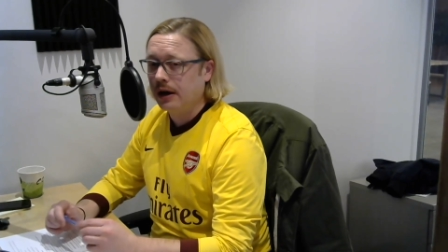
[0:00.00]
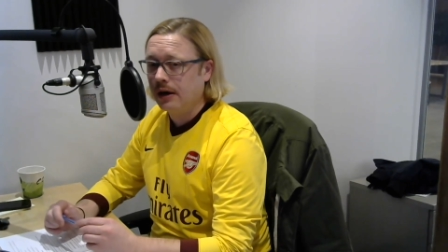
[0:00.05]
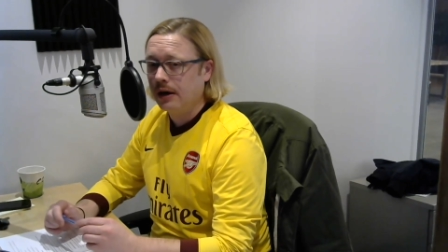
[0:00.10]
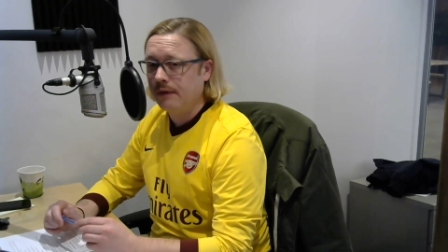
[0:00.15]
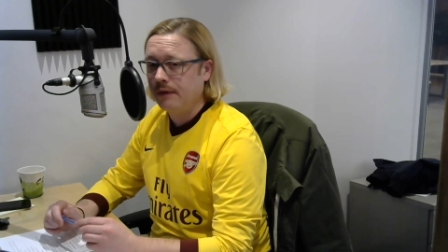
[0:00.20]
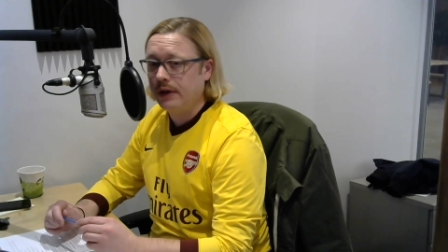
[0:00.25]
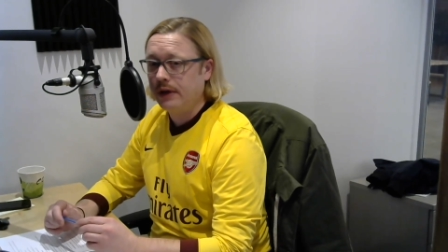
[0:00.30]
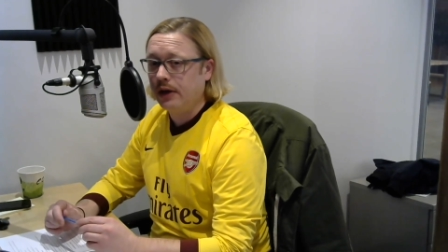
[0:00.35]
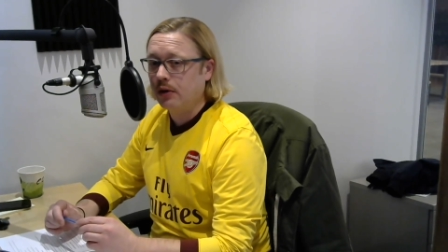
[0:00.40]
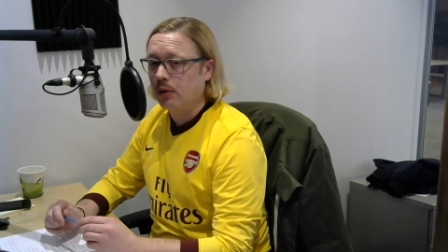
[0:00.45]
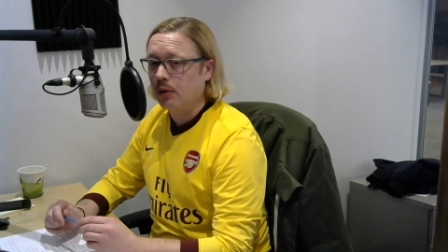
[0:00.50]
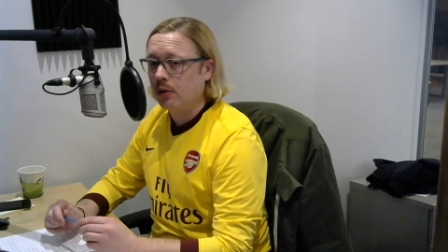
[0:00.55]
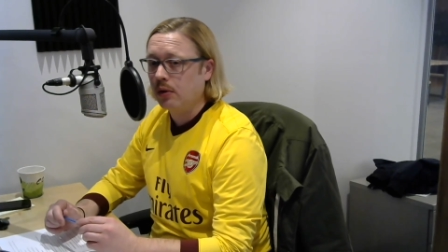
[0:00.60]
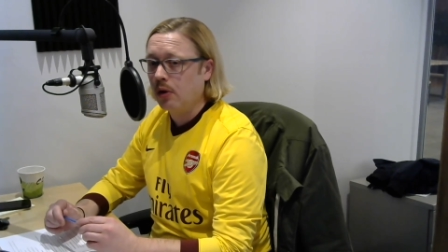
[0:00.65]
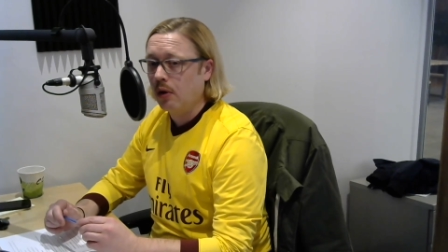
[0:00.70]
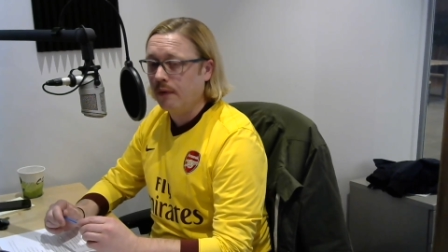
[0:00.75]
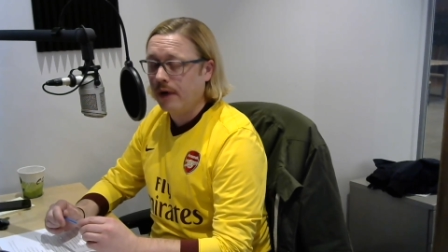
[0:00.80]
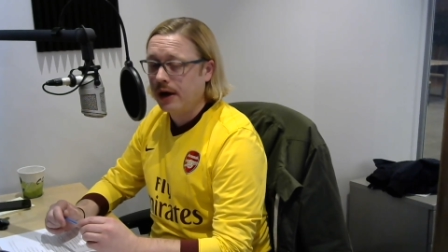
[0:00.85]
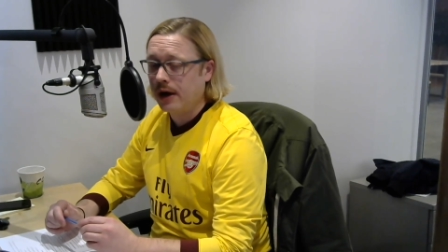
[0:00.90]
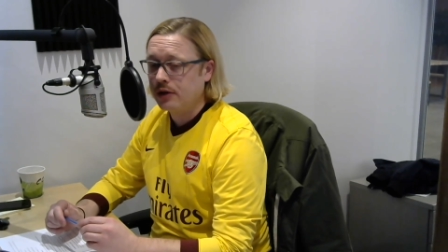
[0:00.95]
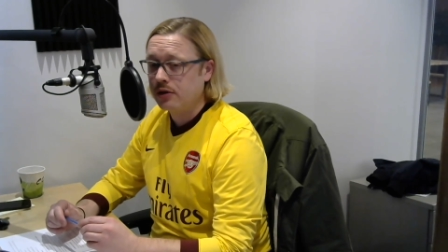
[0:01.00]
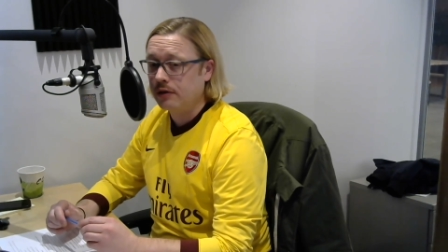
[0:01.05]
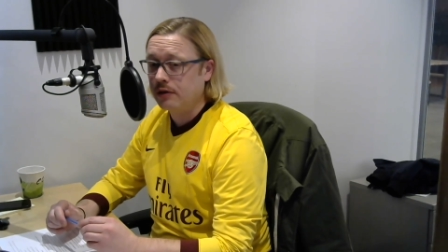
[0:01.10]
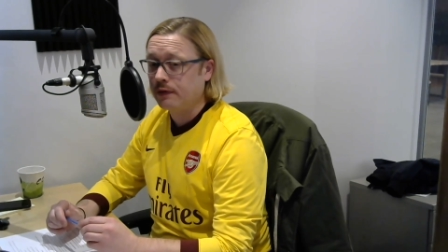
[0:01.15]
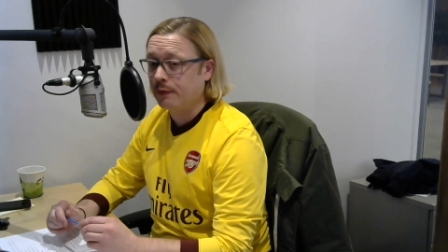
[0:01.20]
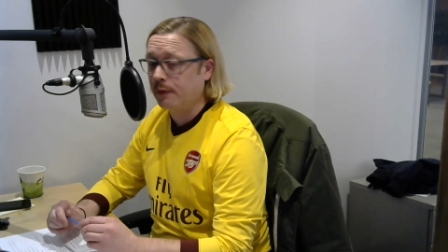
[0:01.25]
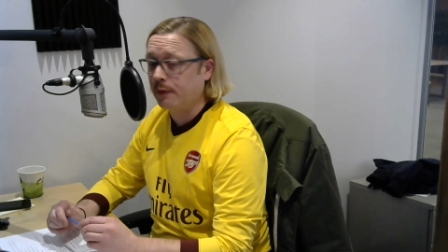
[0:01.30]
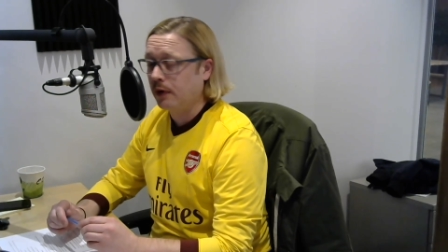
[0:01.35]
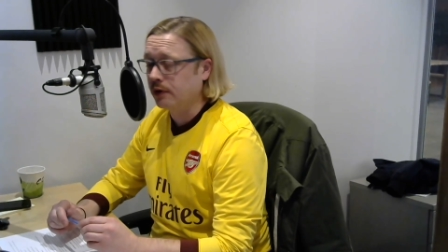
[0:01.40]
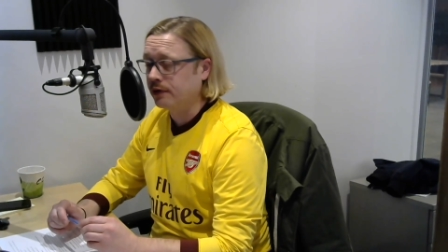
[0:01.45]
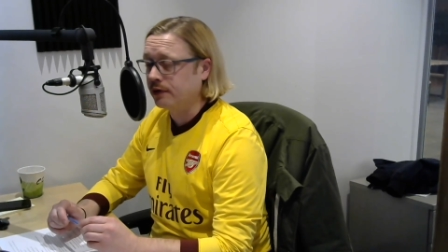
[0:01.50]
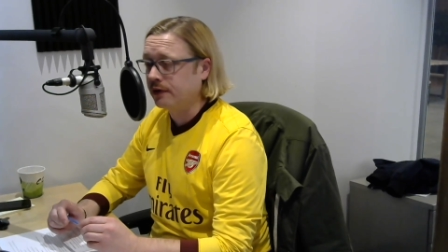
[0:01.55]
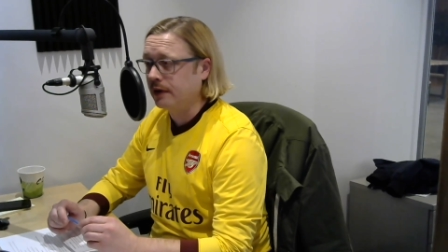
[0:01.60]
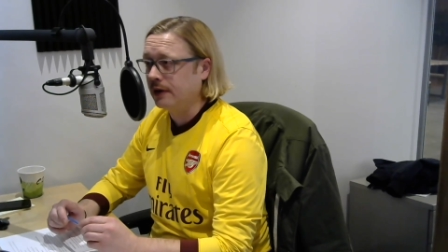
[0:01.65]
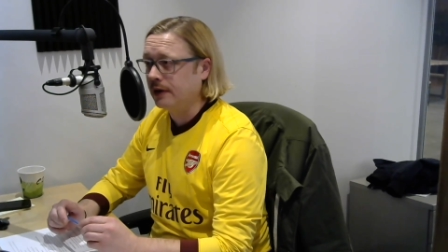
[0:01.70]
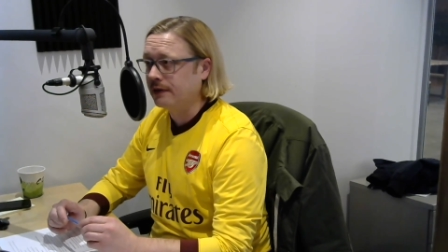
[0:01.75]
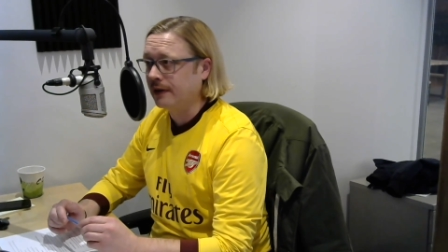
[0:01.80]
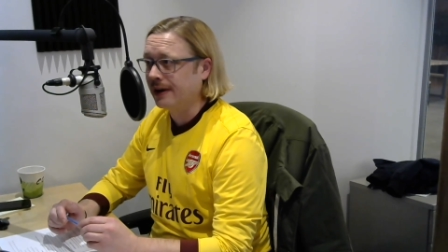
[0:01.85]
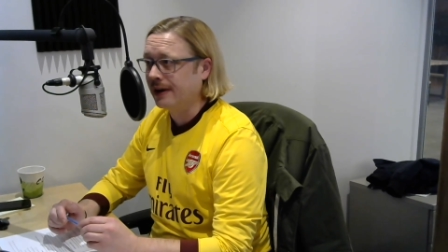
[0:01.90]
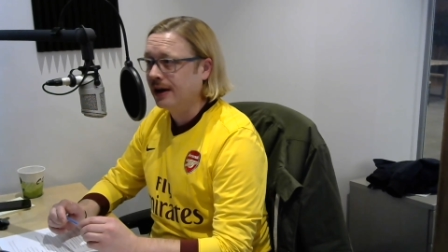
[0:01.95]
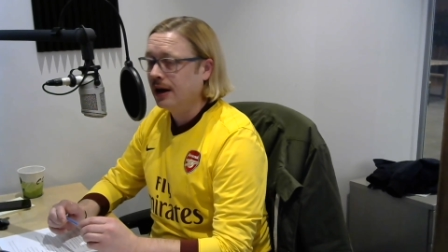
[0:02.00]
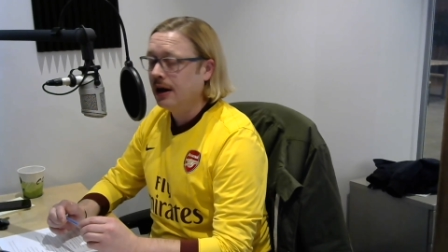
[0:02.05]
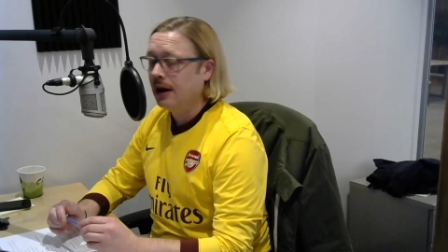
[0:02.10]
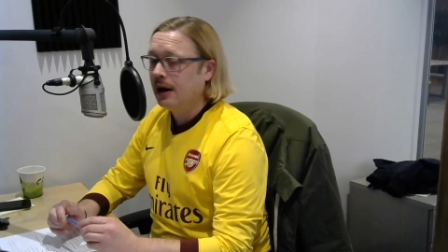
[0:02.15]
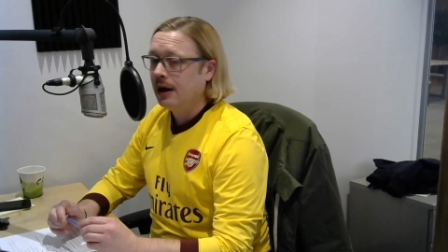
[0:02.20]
of Niko Kovac's first season